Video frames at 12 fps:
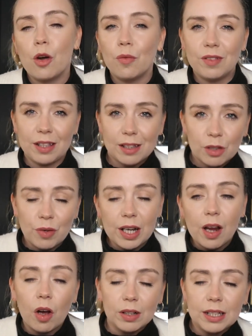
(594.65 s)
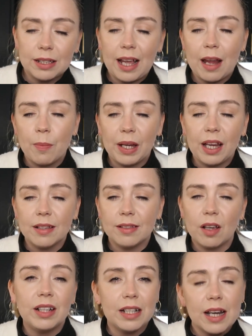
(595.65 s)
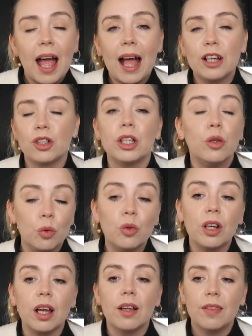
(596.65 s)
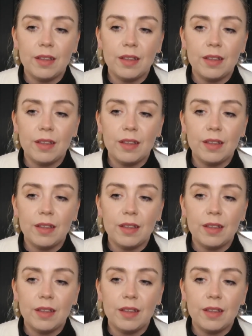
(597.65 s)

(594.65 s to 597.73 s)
and obviously this is really hard to say because I didn't actually order